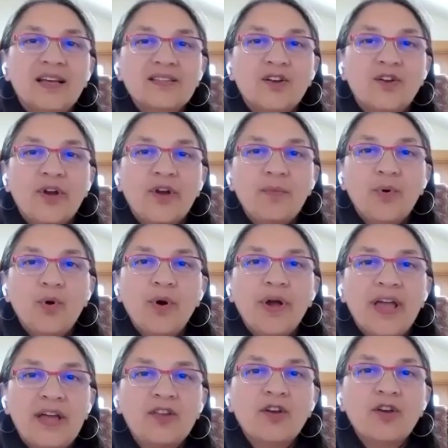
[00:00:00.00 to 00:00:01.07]
that's a great
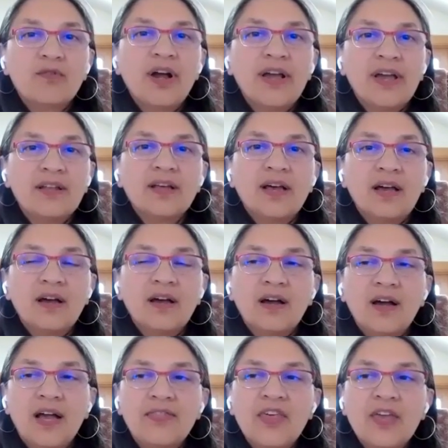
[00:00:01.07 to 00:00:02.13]
point. And you're right.
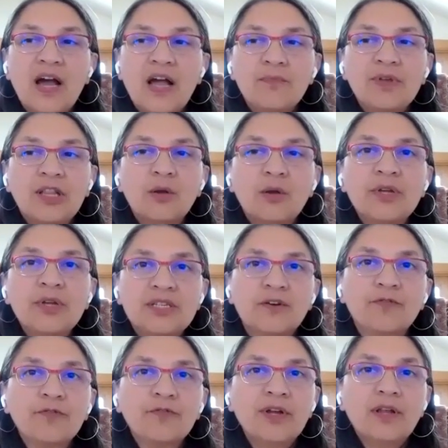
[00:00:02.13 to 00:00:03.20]
I think I'm a little bit
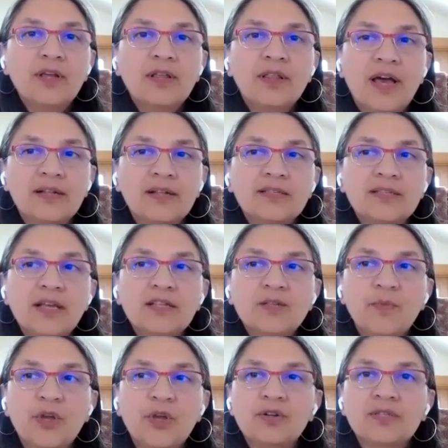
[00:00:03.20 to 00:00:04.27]
different in that
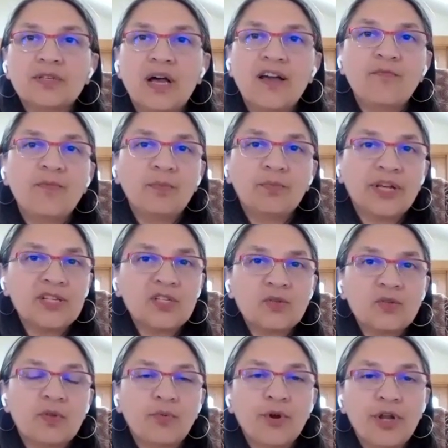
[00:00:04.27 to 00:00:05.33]
sense because I've been
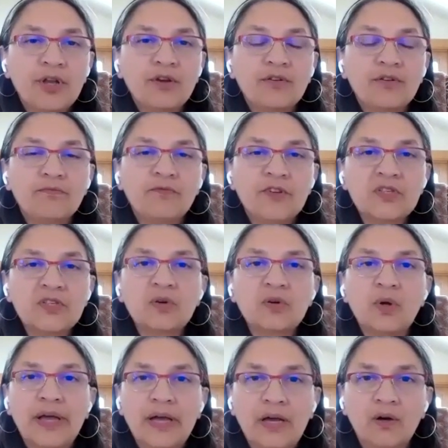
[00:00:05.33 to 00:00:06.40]
blessed with pretty good
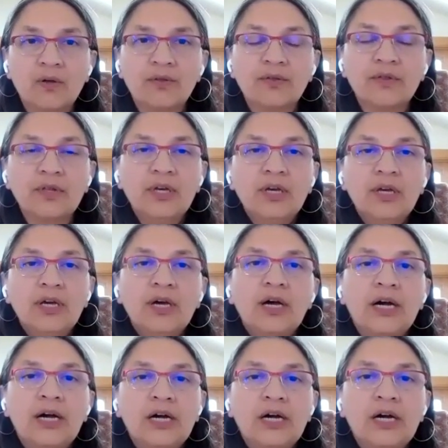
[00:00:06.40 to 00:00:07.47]
physical health.
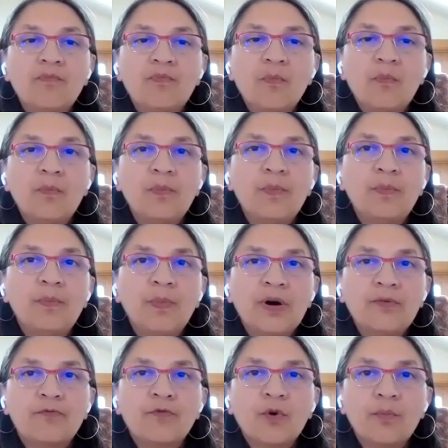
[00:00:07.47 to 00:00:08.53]

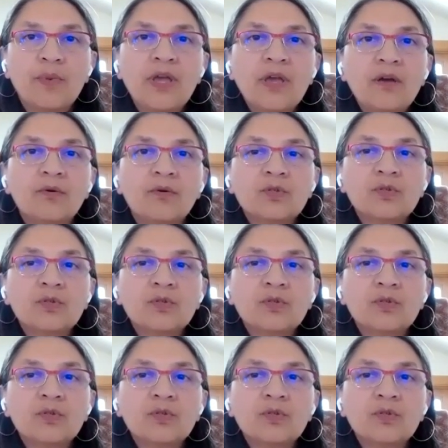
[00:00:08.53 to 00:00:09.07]
But for me, it